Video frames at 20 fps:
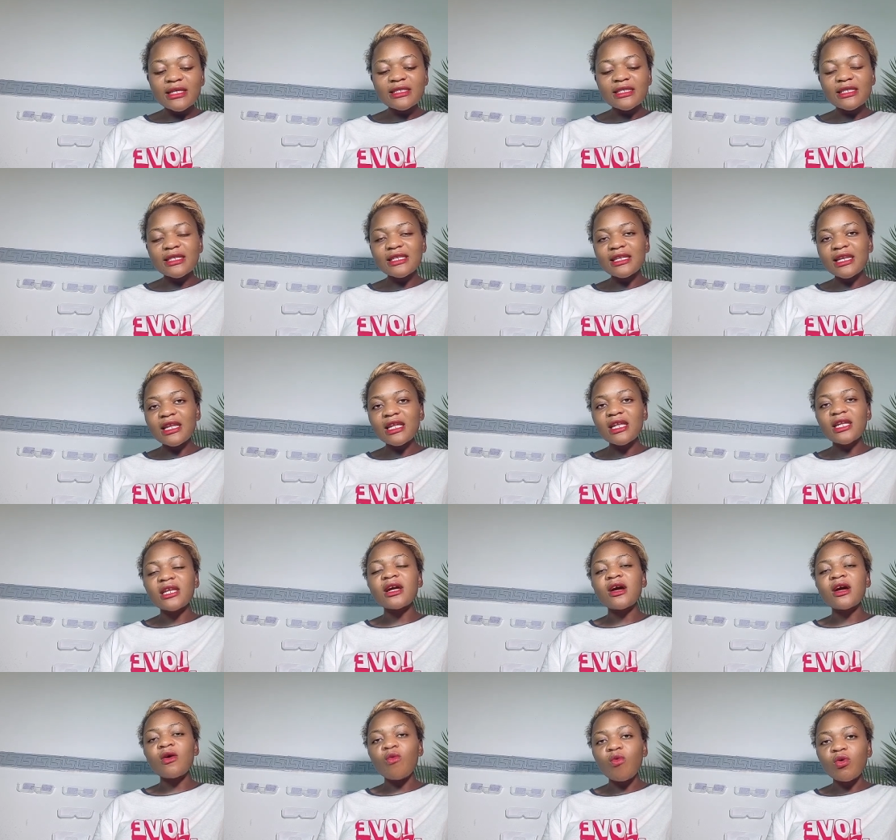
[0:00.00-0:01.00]
declaring
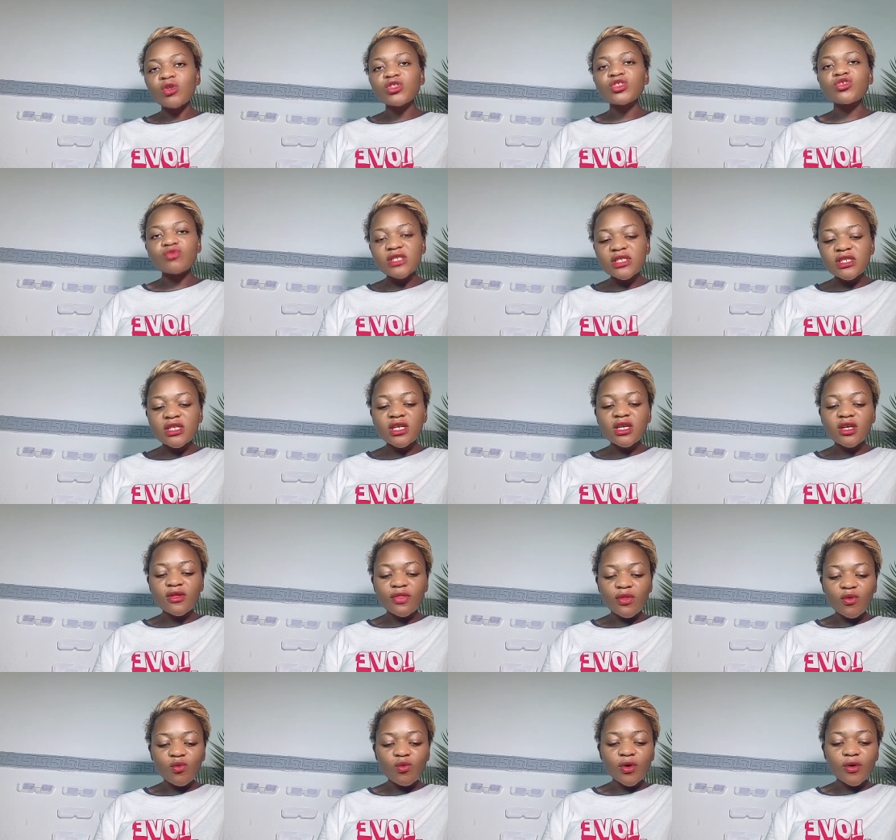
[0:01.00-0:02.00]
and what you are saying in
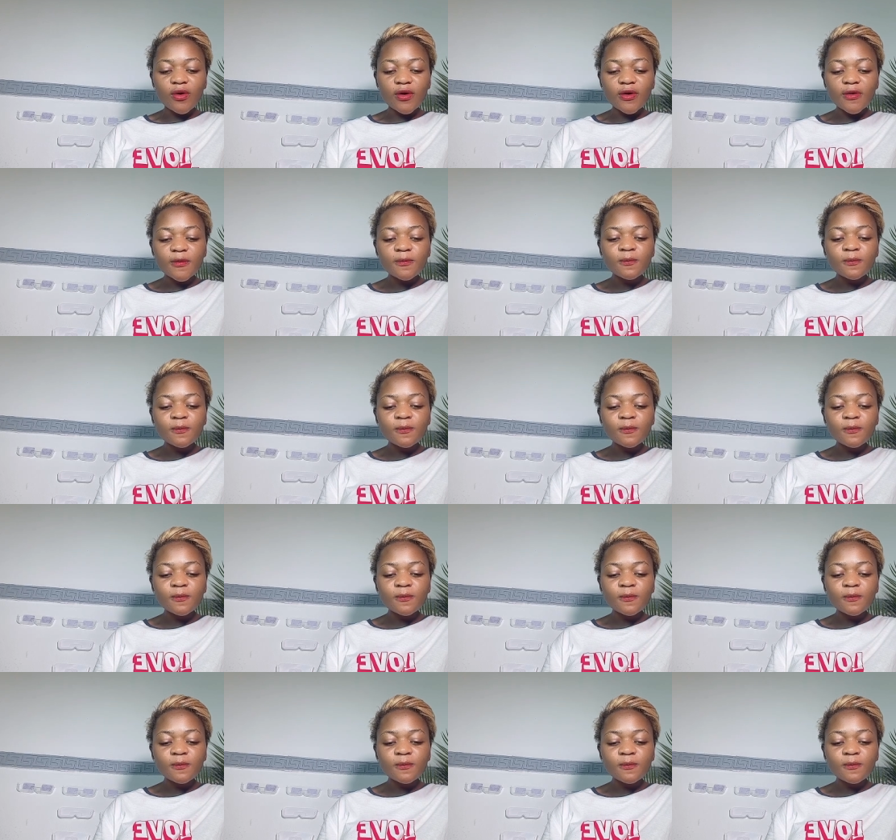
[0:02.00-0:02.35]
the word.